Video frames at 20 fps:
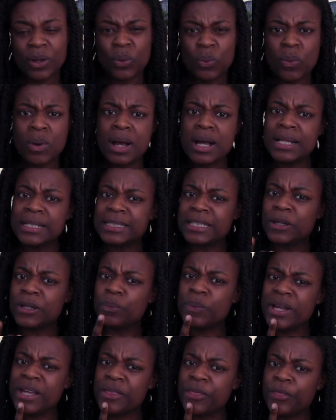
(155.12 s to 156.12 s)
Was it
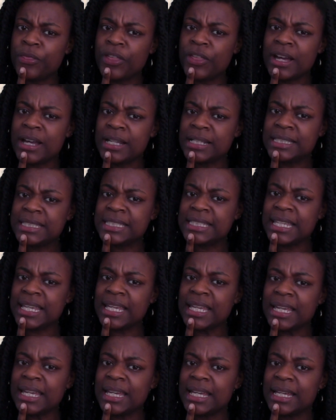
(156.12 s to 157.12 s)
with a
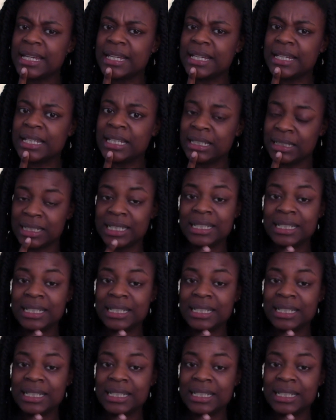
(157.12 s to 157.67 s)
tick?